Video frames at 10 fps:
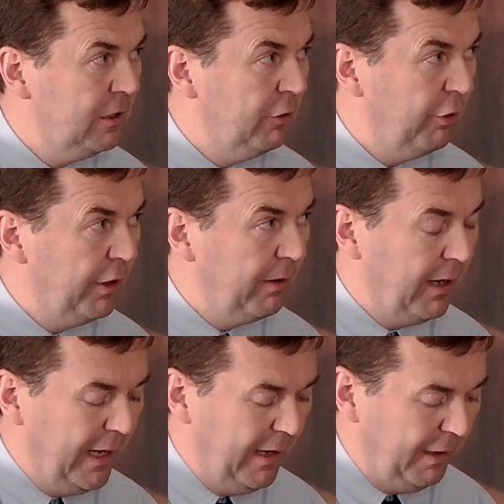Now,
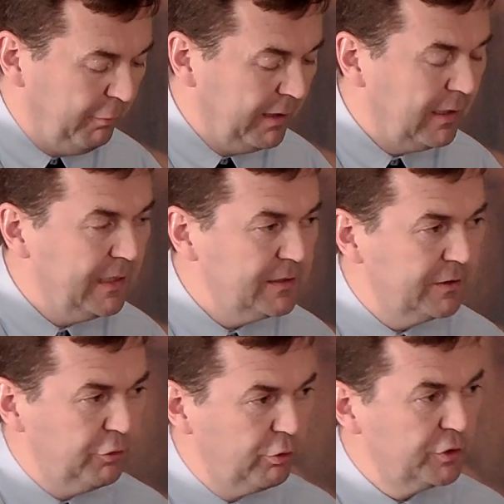I realize
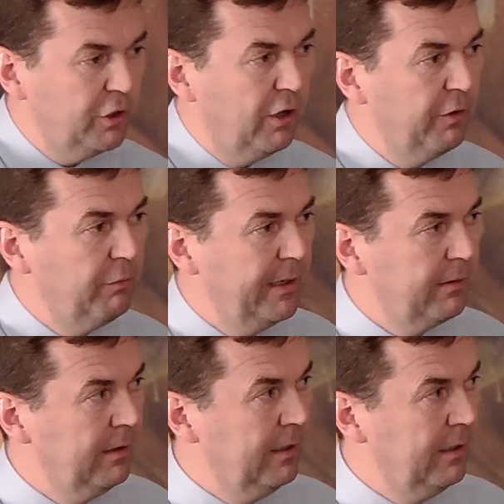that your stocking rate,